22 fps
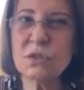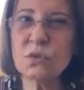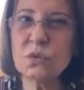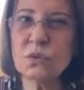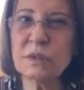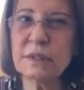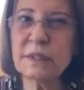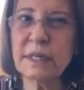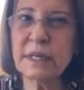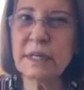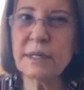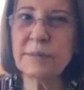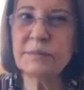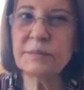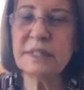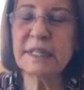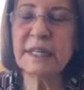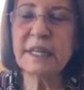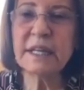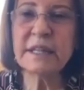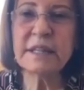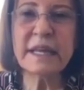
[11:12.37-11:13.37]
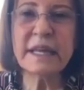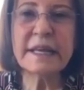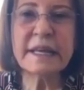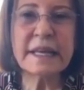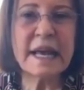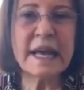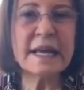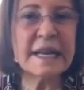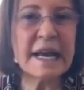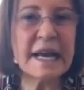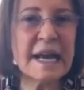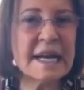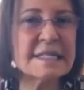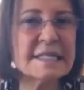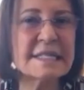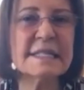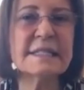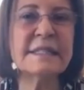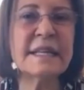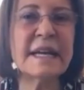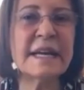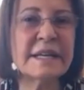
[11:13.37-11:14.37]
Sorry, just to interrupt
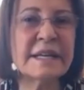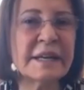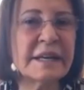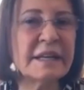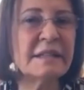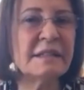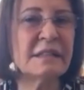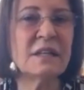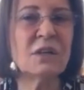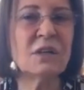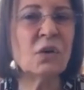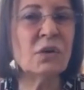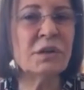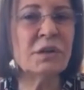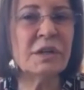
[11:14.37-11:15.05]
again, they can ask